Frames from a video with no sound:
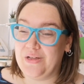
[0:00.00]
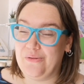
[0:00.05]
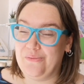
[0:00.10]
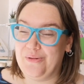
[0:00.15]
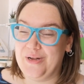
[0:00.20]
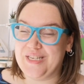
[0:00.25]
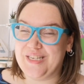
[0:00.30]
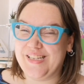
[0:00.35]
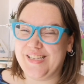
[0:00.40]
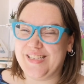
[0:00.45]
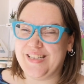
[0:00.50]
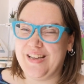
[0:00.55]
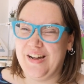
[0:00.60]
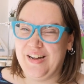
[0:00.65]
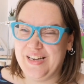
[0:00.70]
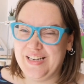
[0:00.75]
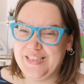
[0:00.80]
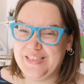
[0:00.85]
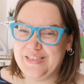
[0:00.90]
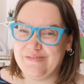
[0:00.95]
which is
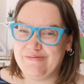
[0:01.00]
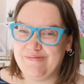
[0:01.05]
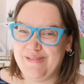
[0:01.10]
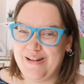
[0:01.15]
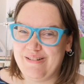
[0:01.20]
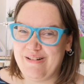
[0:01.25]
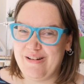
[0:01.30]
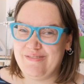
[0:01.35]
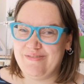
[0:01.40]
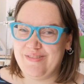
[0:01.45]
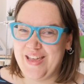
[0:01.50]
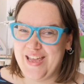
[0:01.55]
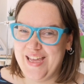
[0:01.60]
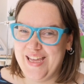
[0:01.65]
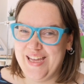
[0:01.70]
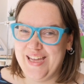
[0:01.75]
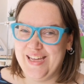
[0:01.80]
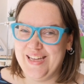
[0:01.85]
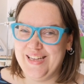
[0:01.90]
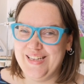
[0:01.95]
kind of where I've
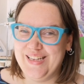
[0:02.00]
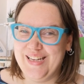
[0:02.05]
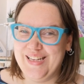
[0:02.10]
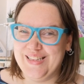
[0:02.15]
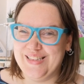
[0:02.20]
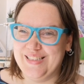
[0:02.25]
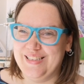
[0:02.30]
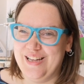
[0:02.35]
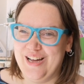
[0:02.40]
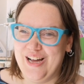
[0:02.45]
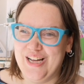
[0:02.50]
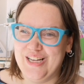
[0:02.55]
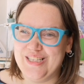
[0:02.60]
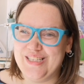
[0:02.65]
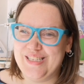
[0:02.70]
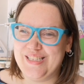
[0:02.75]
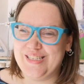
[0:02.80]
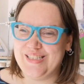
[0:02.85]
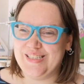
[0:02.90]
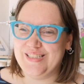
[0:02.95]
hit in the
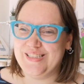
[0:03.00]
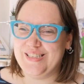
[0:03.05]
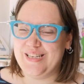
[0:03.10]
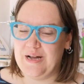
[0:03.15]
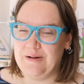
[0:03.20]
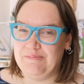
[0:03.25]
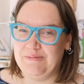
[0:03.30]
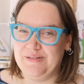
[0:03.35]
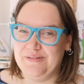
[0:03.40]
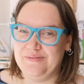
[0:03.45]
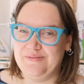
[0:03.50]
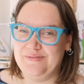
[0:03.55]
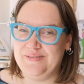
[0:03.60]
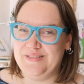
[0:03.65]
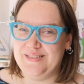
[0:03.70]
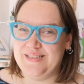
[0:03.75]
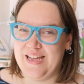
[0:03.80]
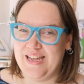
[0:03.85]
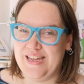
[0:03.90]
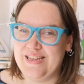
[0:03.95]
last couple of
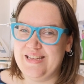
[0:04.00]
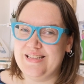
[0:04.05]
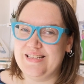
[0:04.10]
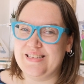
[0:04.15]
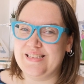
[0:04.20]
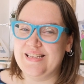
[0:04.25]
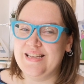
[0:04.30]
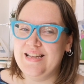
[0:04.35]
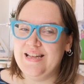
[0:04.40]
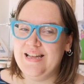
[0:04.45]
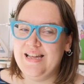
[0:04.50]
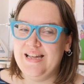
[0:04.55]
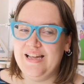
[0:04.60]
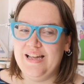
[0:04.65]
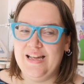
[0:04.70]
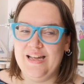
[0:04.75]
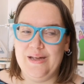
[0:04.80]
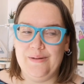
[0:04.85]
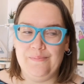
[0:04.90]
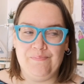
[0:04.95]
days.
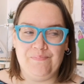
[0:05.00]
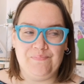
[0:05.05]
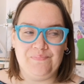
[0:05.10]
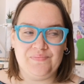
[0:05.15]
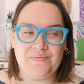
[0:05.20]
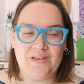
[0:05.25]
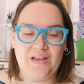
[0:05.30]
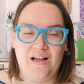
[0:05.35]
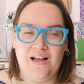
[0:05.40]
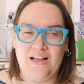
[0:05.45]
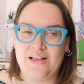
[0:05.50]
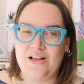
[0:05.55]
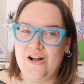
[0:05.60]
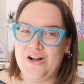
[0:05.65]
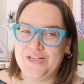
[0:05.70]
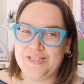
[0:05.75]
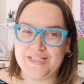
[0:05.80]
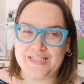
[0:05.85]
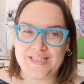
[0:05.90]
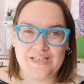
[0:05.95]
I
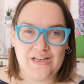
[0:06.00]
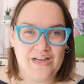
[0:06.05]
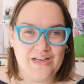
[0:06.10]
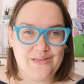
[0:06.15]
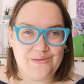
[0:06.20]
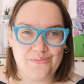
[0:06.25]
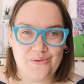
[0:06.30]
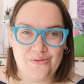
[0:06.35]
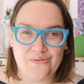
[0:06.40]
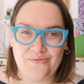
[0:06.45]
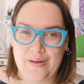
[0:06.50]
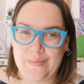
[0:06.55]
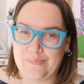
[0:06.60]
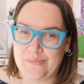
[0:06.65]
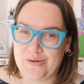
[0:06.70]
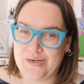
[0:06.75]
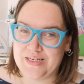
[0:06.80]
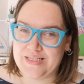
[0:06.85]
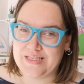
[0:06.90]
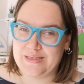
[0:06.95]
can't decide what
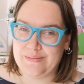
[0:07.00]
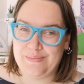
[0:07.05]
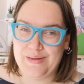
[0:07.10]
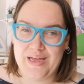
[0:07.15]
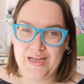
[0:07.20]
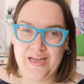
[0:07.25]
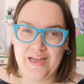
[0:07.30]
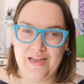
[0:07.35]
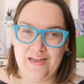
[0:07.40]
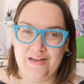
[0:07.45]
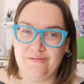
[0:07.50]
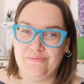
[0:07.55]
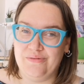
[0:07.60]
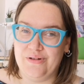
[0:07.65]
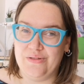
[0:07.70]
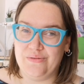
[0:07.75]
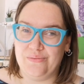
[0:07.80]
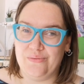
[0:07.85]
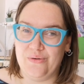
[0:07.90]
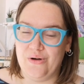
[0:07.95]
fabrics to pair
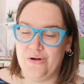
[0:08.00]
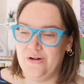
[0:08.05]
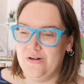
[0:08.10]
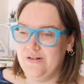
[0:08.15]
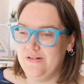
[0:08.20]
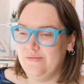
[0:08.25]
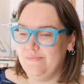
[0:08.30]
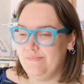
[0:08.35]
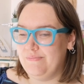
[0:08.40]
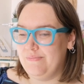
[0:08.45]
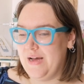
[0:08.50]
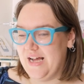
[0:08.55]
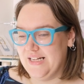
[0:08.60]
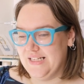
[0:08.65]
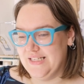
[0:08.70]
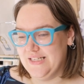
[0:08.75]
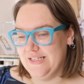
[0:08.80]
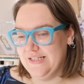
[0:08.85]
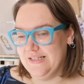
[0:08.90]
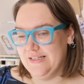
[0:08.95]
with what
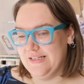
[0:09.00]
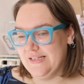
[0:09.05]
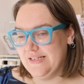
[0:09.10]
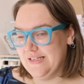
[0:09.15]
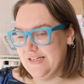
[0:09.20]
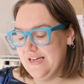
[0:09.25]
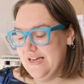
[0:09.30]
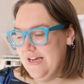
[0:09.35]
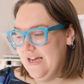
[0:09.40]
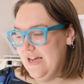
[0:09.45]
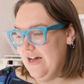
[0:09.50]
patterns.